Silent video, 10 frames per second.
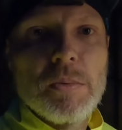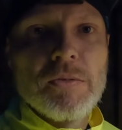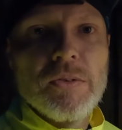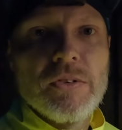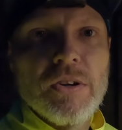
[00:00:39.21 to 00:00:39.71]
my
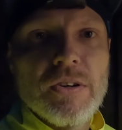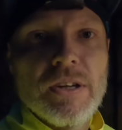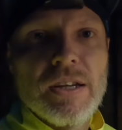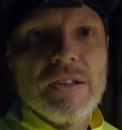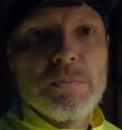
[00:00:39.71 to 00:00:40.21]
runs on
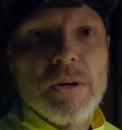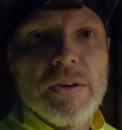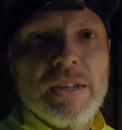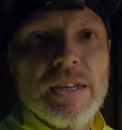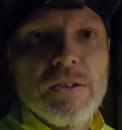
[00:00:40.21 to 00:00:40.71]
as part
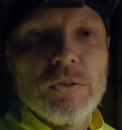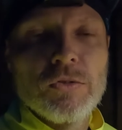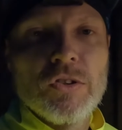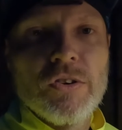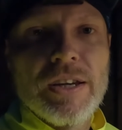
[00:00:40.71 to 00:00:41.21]
of the
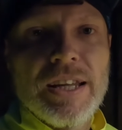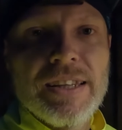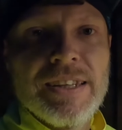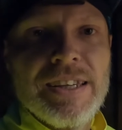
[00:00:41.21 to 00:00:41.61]
ultra training.